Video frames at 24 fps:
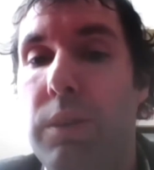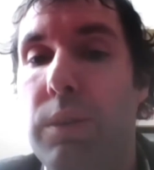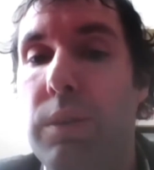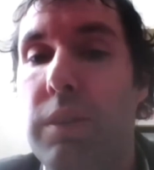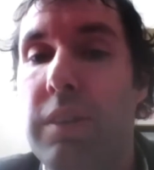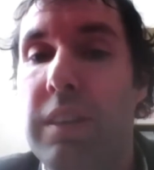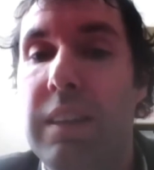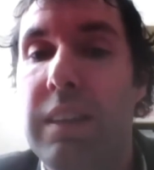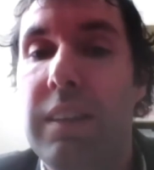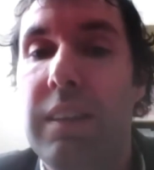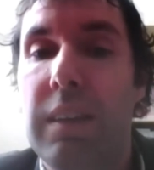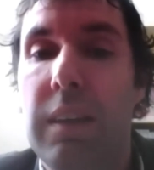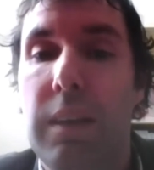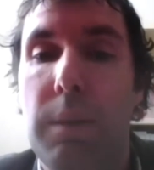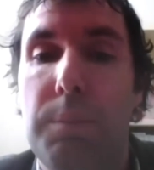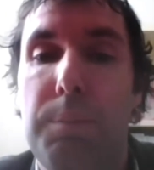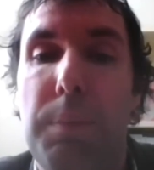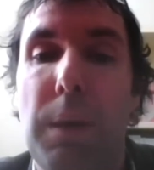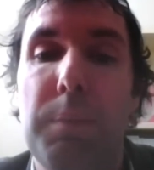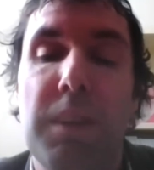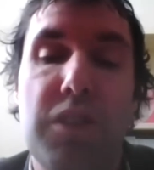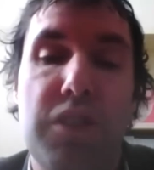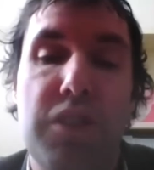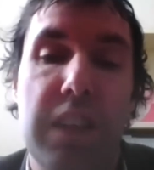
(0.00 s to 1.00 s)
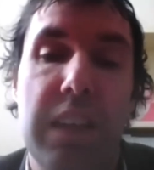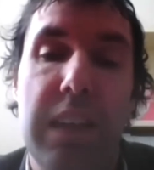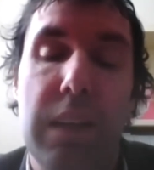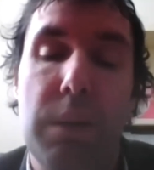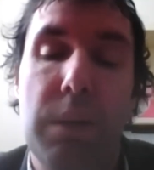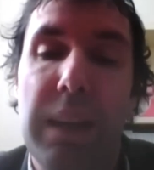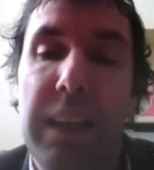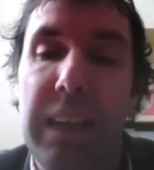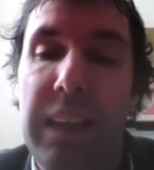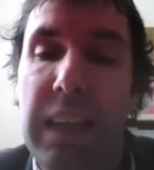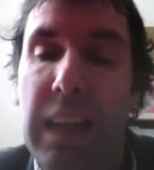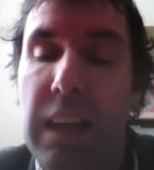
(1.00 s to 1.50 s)
using published
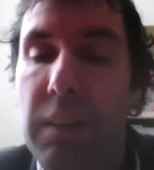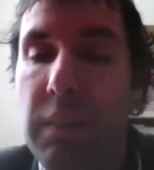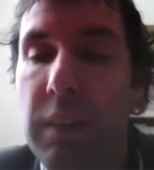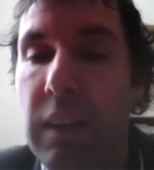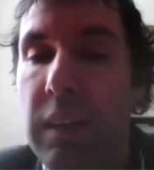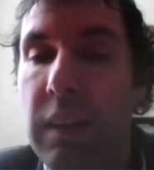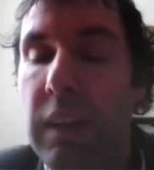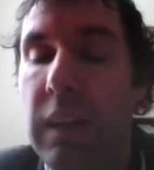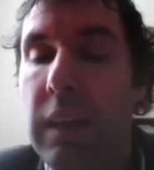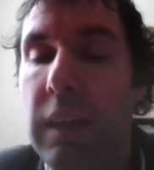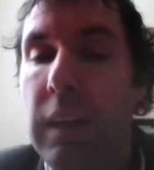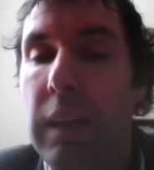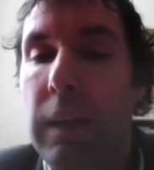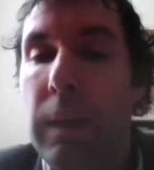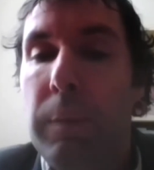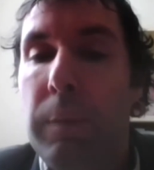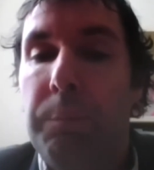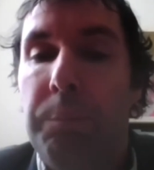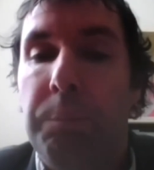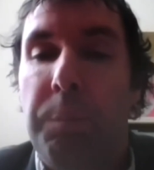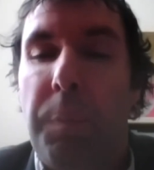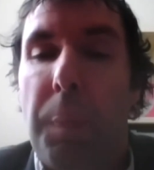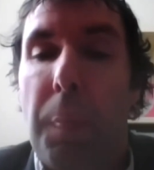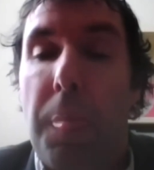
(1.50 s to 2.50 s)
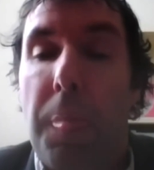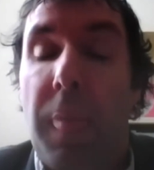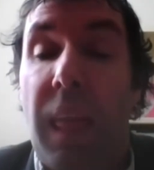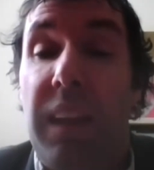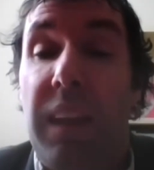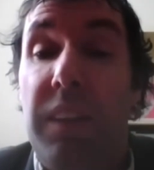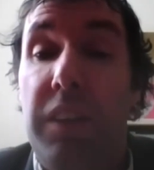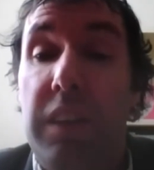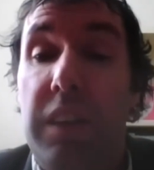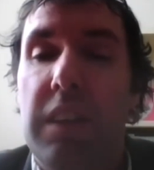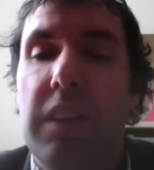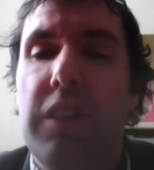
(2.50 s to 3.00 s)
data right now.
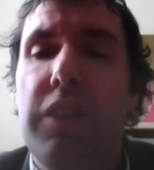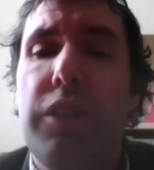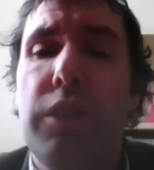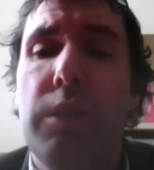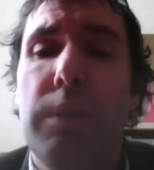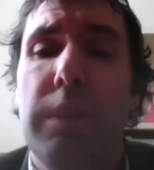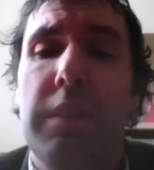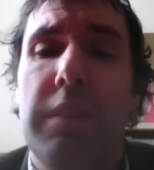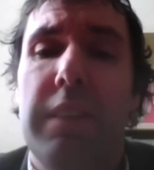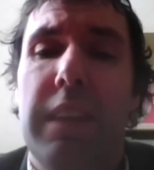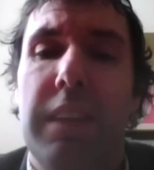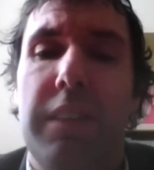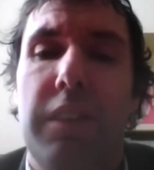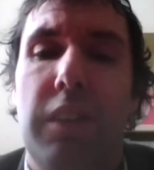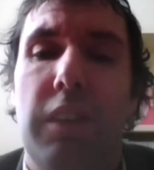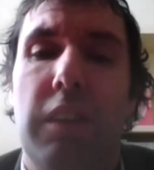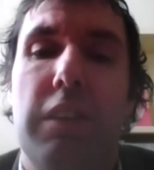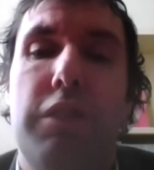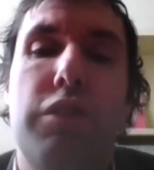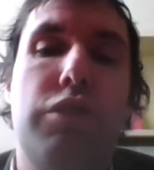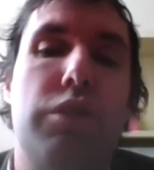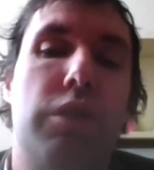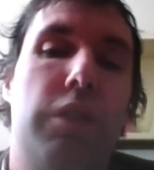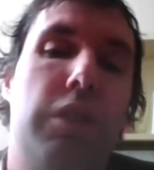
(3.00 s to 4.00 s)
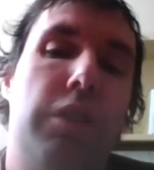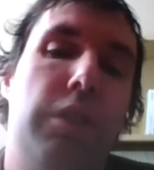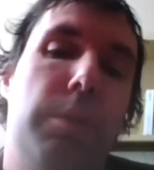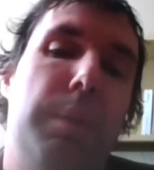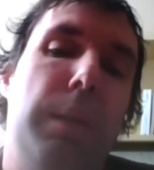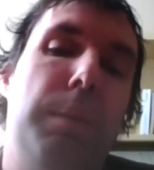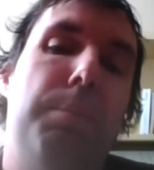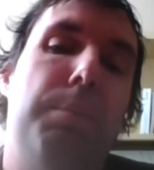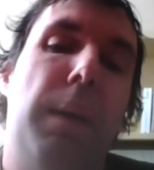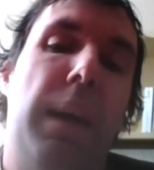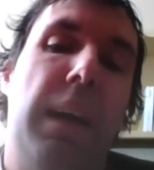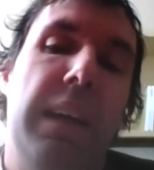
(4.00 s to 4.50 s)
The issue is that the literature is a
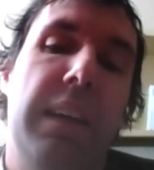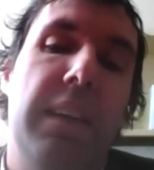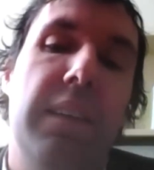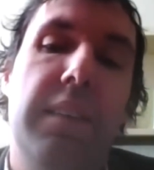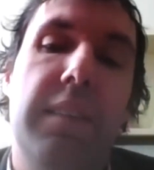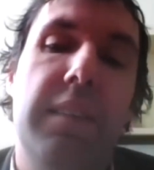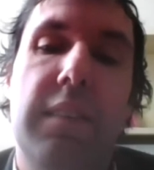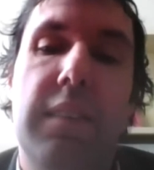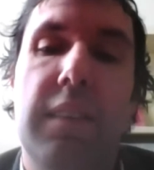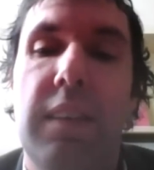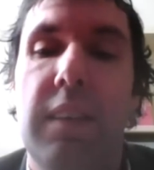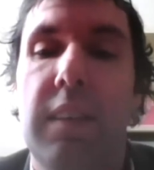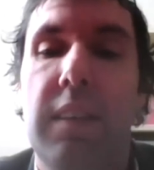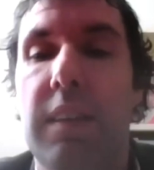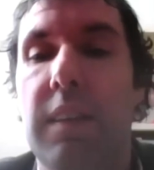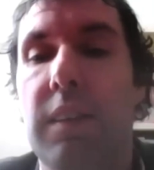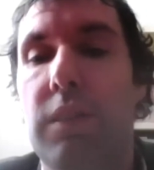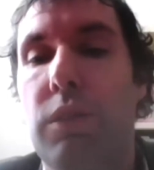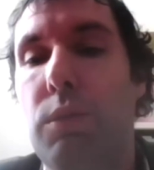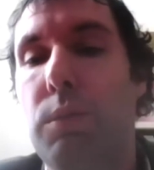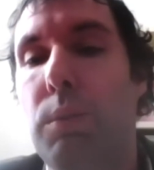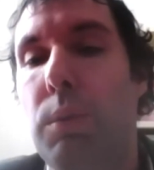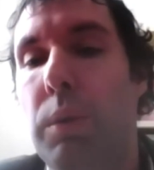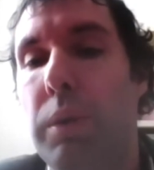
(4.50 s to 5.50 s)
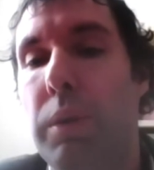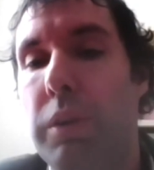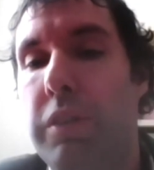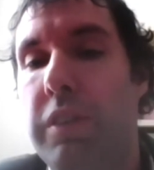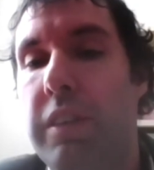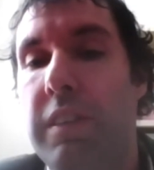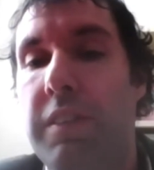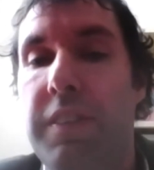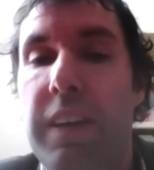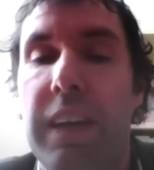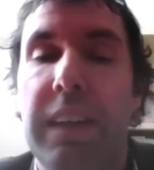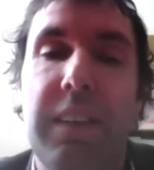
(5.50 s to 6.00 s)
bit biased
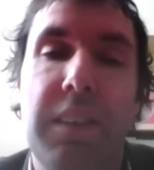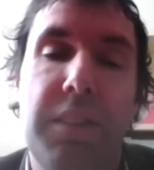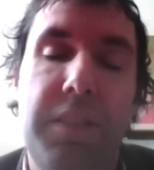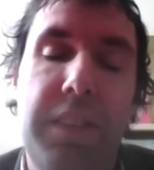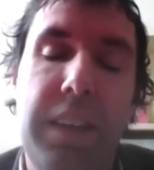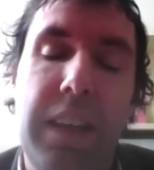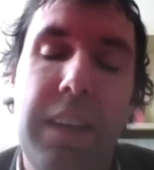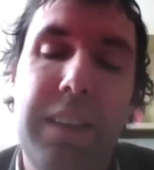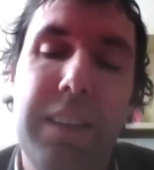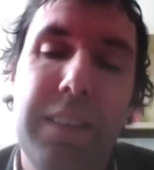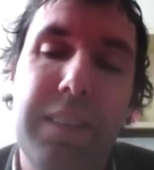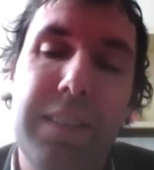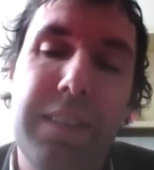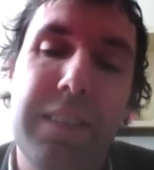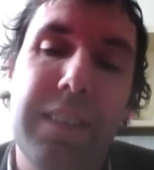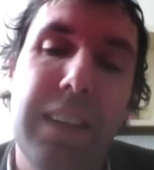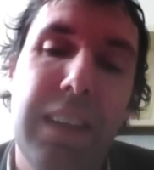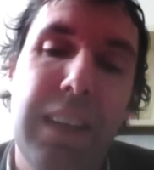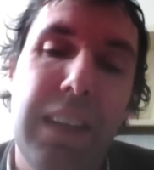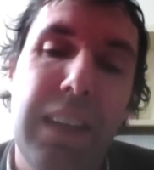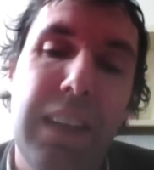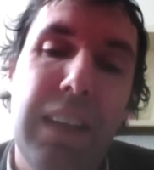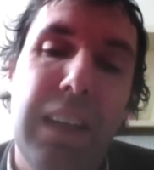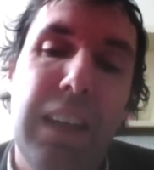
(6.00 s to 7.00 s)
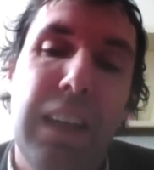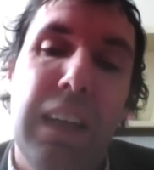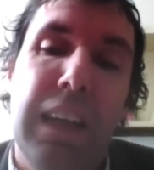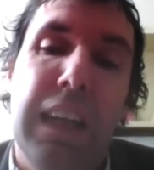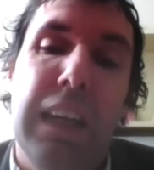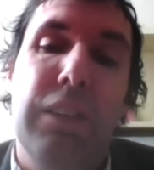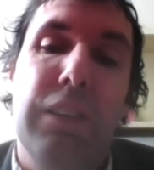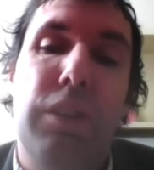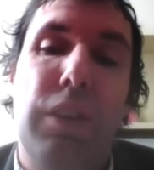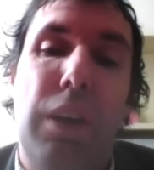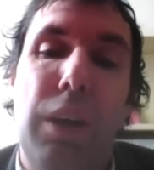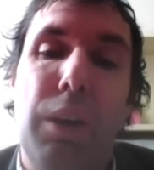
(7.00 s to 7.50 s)
towards effectiveness.
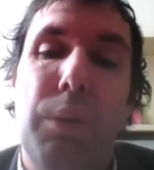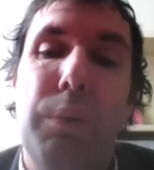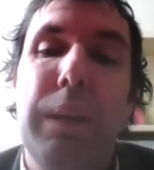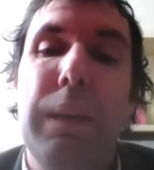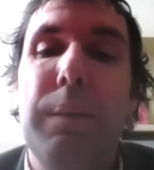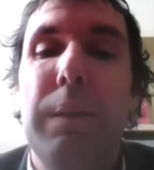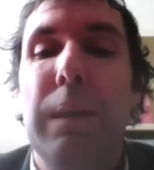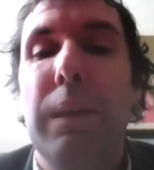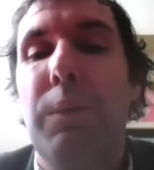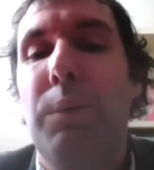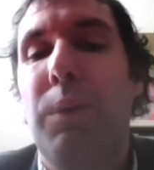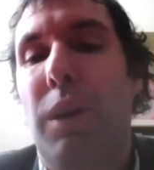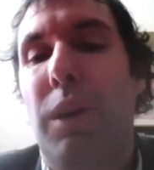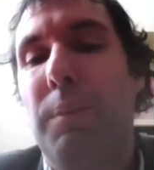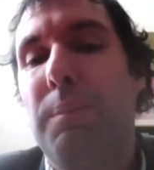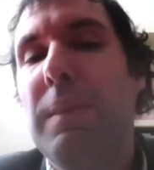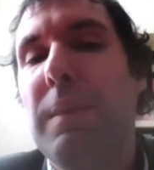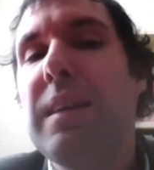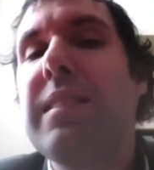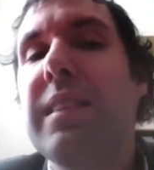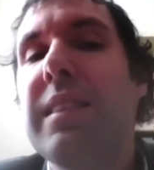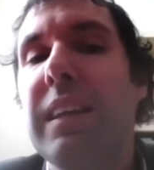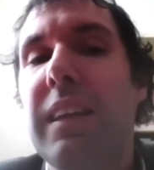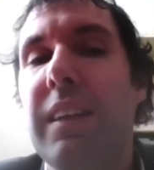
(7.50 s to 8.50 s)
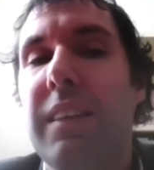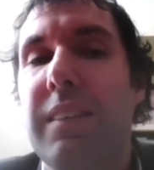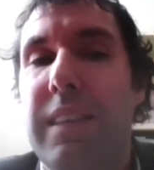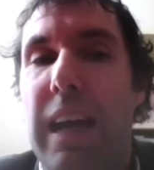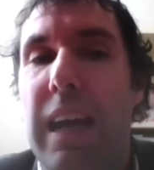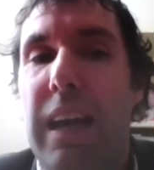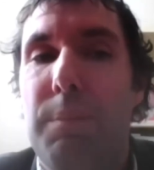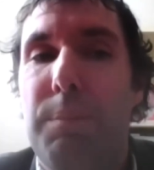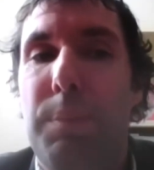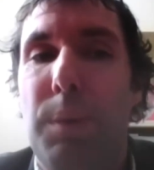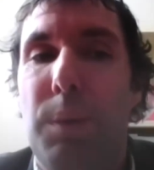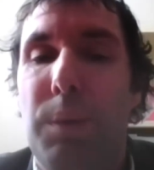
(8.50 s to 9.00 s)
So we're missing
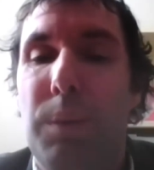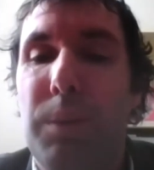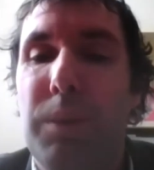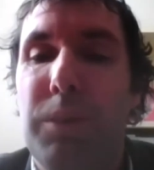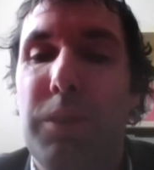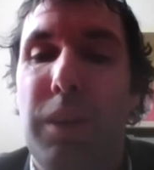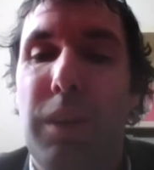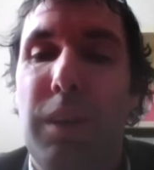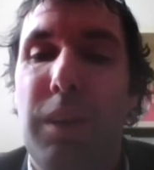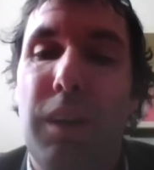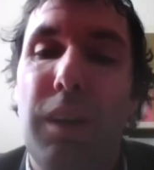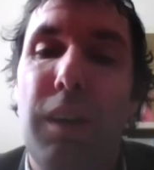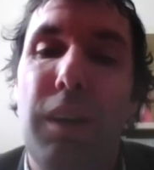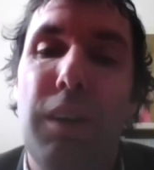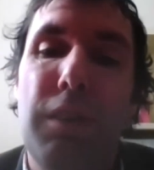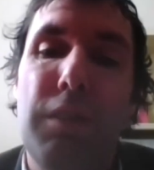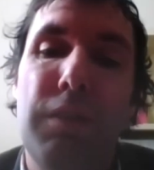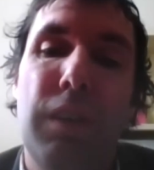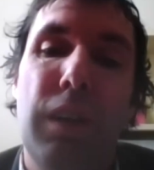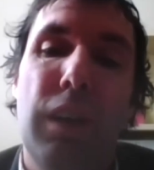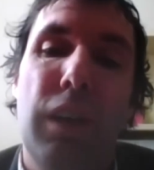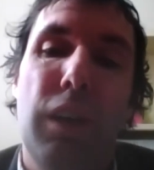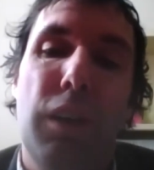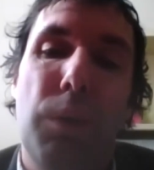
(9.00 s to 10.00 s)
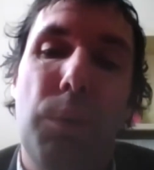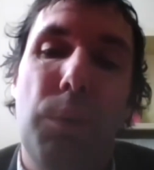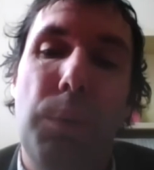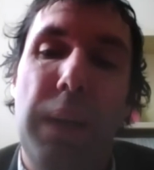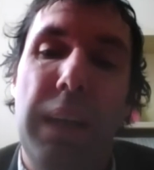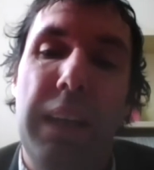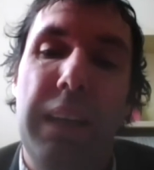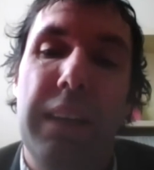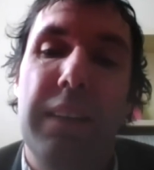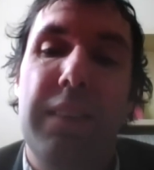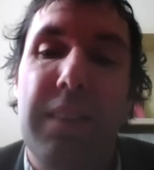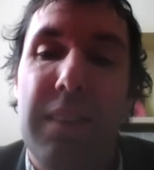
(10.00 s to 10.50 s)
examples of
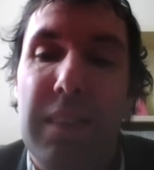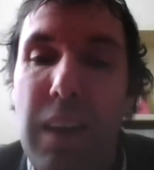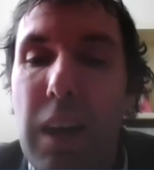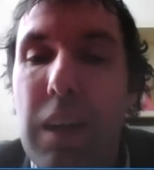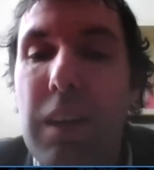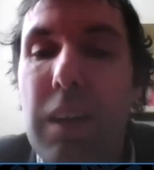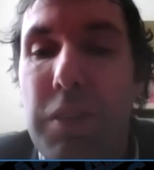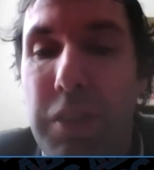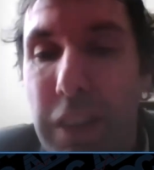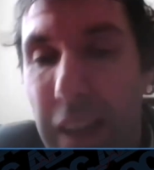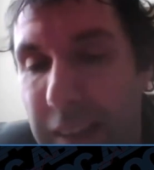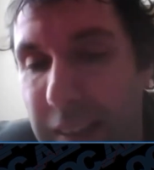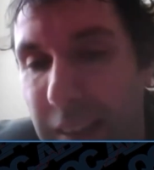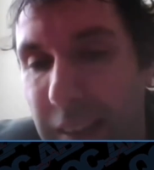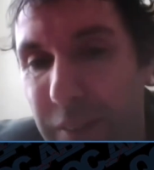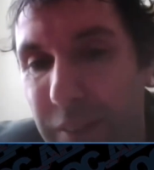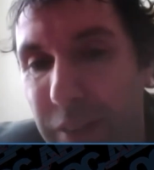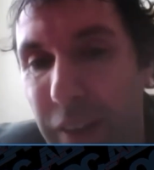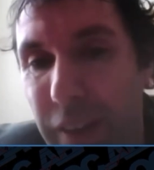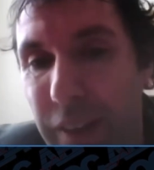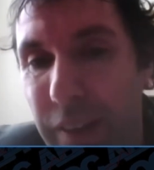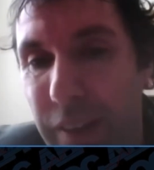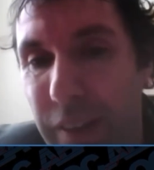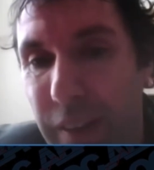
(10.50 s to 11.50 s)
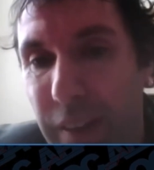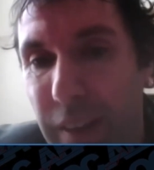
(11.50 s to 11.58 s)
when it's not effective,